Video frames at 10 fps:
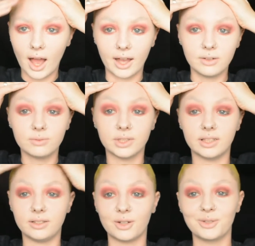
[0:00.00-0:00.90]
I
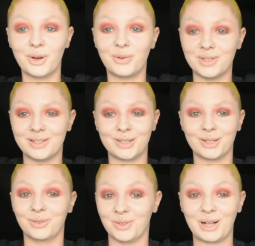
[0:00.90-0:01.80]
really don't know if this is
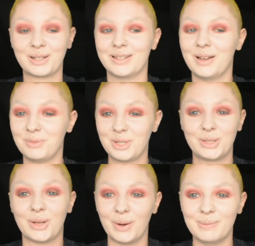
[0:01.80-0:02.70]
gonna work because I'm
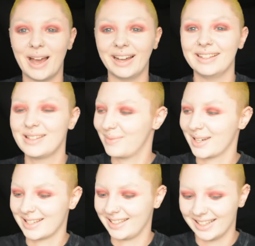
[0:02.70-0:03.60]
so pale,
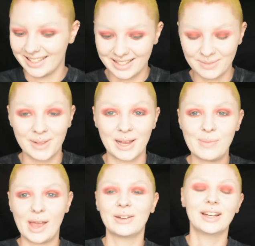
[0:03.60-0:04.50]
especially against this black
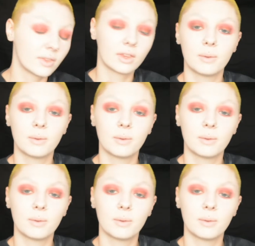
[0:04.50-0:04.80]
background.